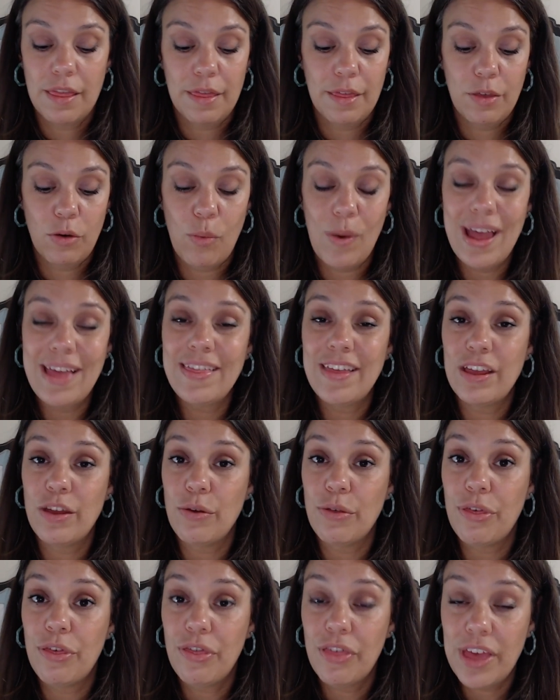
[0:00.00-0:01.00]
the way that
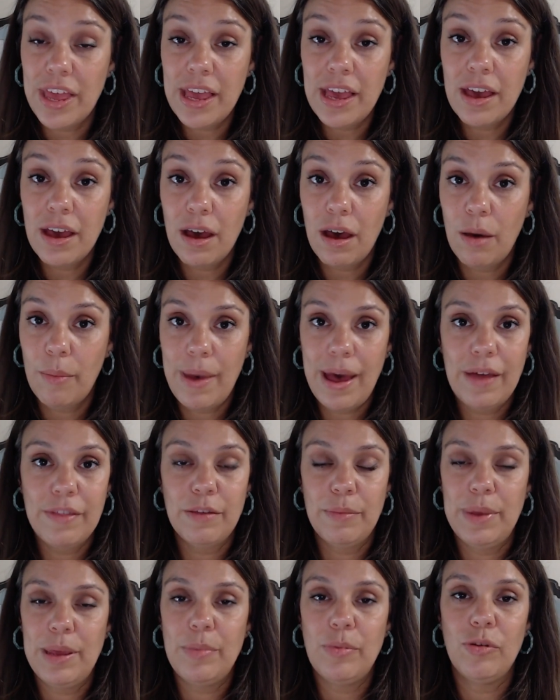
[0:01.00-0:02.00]
you think about
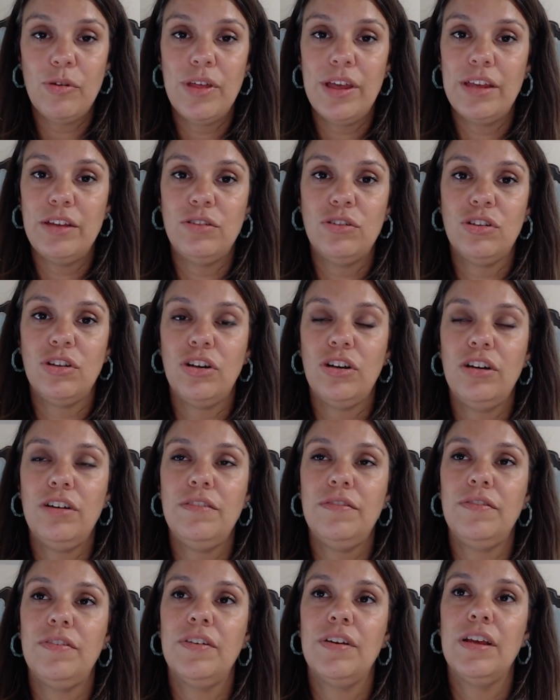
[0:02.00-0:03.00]
the people that you
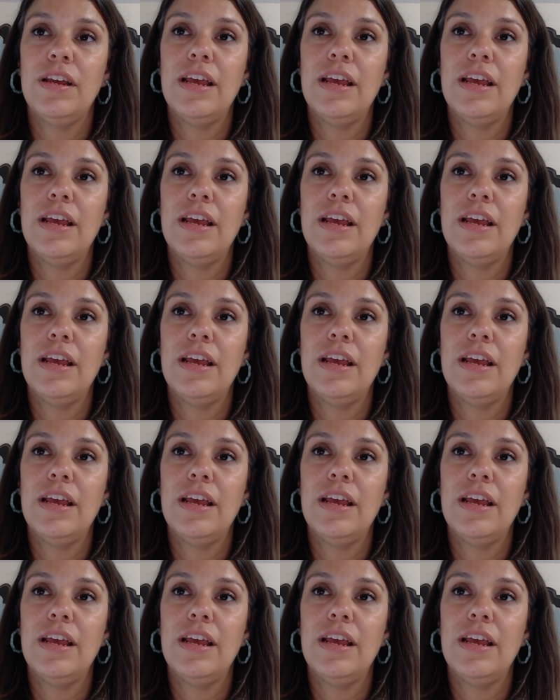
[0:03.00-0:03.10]
serve,